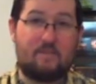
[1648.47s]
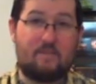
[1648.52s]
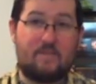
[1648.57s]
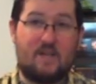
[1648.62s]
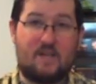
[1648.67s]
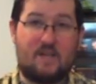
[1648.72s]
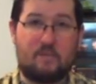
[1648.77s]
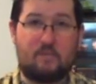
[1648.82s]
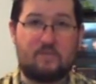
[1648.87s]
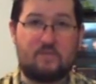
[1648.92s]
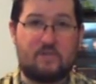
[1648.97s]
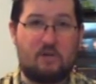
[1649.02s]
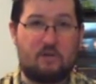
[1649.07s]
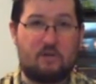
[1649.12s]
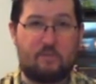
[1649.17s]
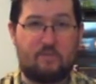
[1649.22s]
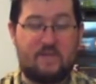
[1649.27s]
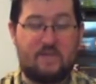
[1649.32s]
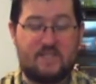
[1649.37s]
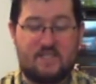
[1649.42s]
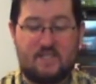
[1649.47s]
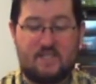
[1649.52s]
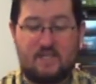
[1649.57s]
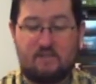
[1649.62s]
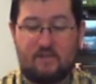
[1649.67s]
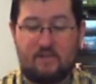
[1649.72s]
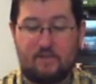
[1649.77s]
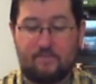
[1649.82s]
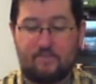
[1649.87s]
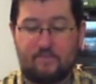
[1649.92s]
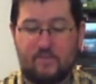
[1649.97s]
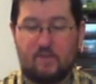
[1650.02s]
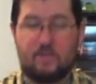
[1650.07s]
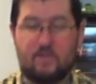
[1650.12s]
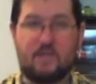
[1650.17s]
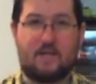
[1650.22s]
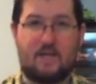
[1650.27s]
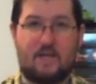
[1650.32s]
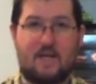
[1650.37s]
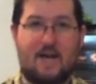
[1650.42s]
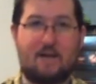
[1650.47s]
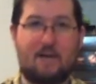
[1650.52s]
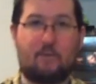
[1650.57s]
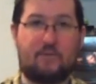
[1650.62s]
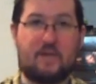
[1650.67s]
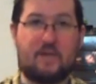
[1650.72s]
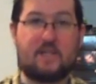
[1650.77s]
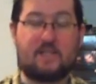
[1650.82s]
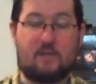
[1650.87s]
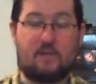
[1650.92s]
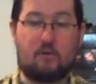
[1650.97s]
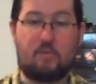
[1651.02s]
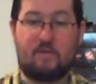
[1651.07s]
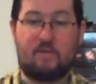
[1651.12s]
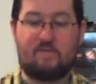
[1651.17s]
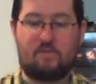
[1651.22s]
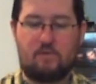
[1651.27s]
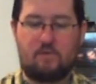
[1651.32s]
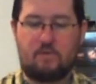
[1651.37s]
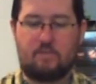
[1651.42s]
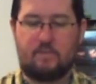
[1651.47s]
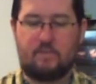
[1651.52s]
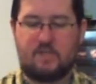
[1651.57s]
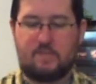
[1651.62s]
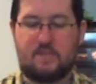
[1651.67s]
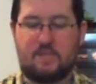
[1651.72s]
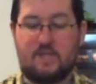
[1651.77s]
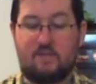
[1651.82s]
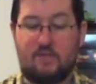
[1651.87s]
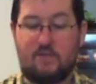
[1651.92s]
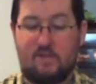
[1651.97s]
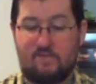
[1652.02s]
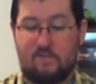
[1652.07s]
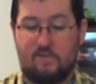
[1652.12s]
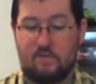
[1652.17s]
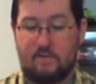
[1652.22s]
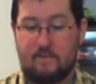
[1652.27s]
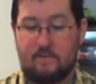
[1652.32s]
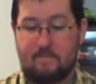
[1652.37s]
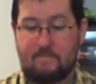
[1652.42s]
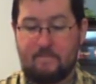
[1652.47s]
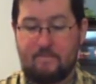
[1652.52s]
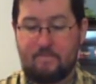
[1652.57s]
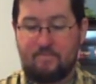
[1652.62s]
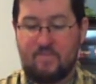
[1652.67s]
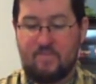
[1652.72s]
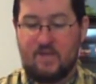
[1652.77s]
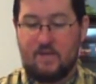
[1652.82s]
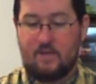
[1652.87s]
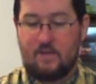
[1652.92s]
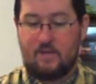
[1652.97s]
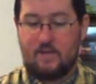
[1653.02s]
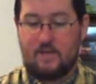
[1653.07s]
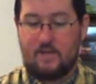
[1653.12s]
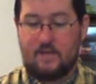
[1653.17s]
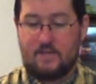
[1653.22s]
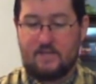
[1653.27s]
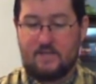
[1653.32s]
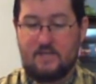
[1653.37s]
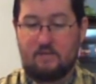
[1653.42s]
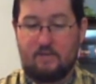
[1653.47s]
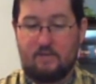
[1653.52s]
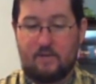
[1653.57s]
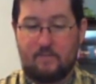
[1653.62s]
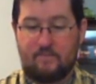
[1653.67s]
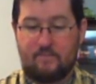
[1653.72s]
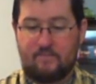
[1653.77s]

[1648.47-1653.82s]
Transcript: A couple of his cards prevent stealing. They'll be like an I don't think so, but specifically for stealing.